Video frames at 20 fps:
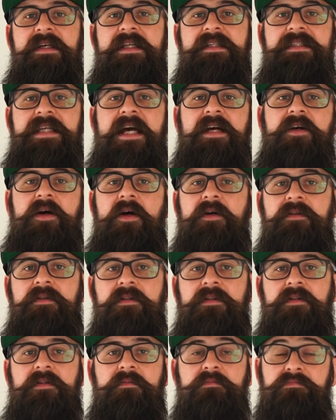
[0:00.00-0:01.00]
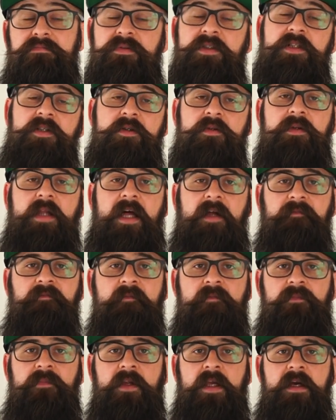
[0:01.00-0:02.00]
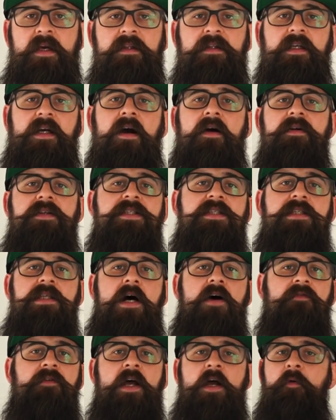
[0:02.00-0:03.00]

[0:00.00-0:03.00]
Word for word: and tacho. Pretty cool that. The car itself